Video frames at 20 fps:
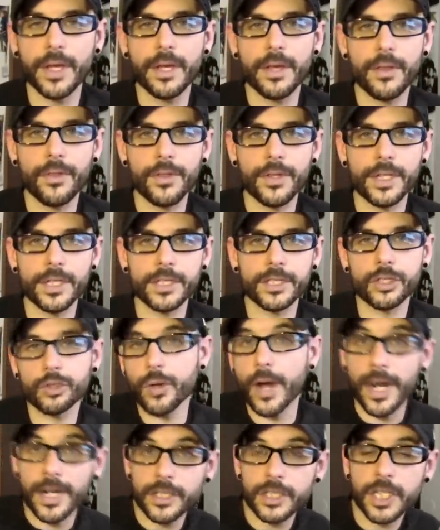the
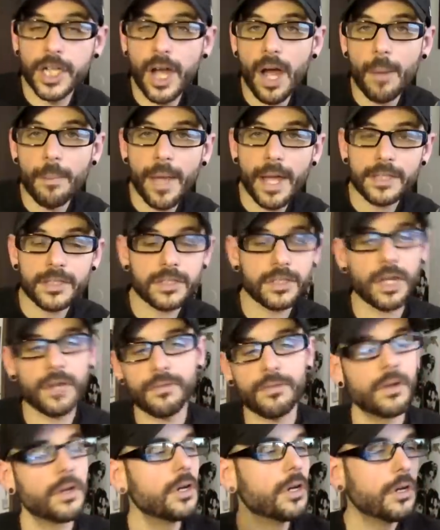strategy combat
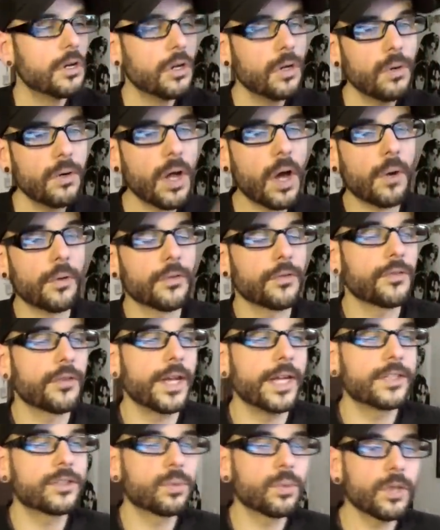stuff. Who knows?
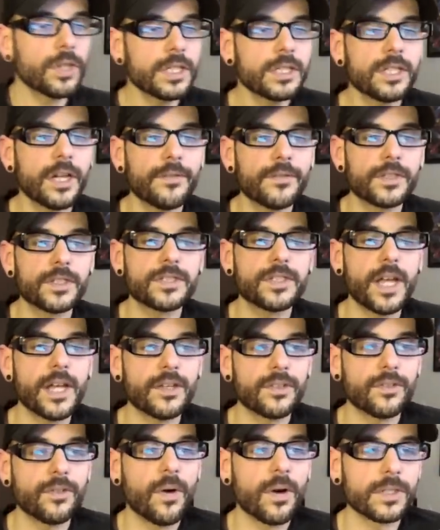It's really tough to say
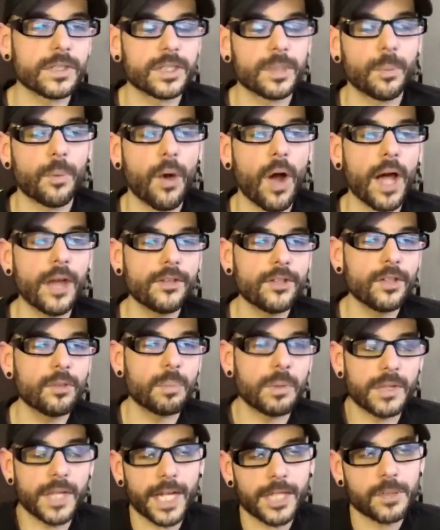as far as surprises,
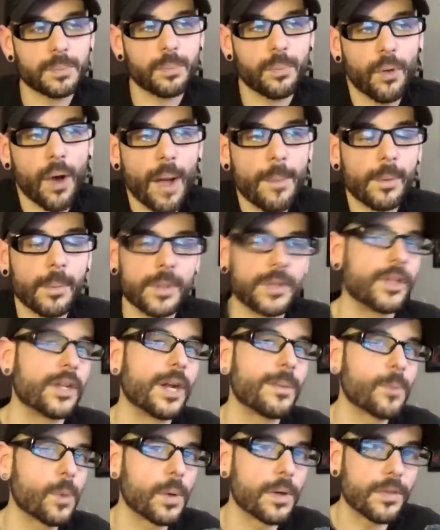but that's probably the
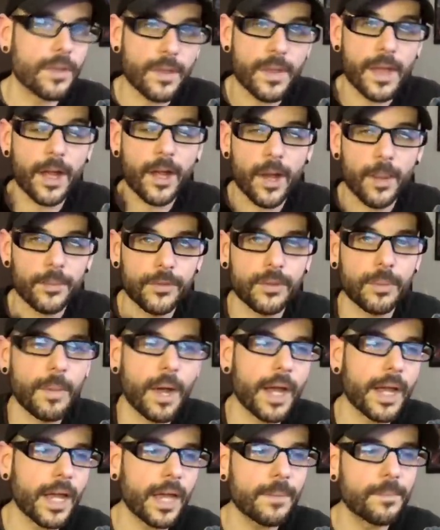number one thing that comes to
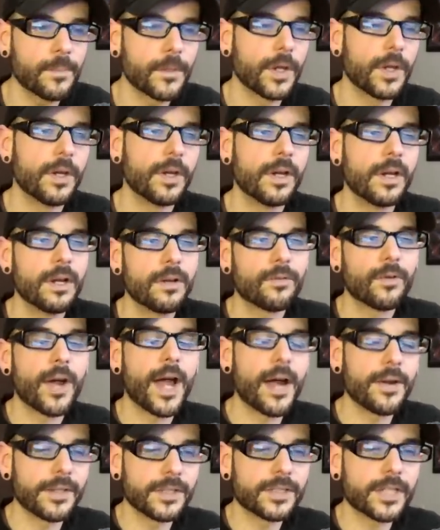my head for
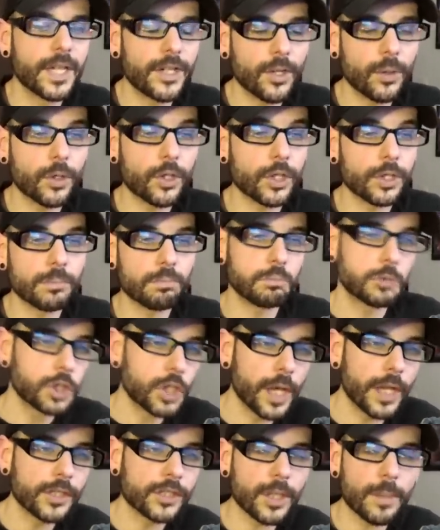how Nintendo could
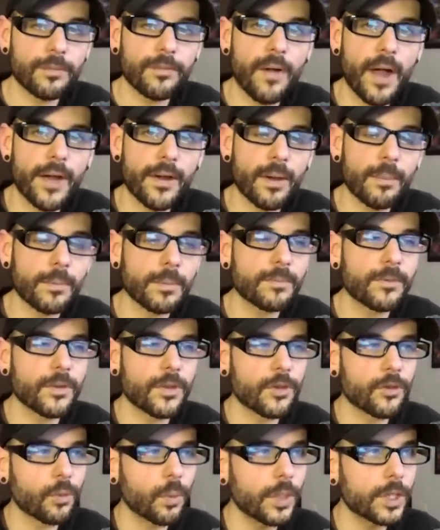change up Fire Emblem for
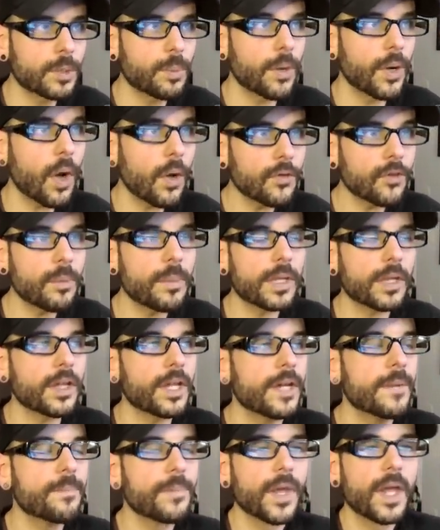the Switch. But
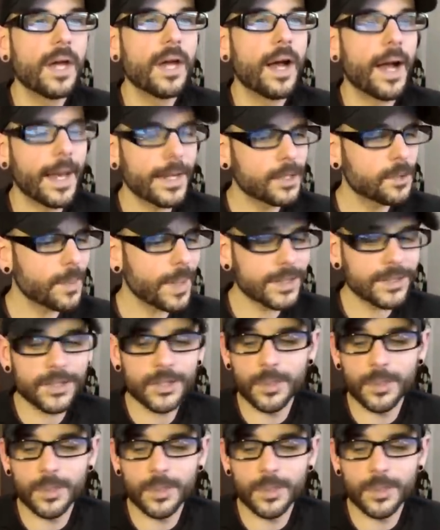ultimately, I expect it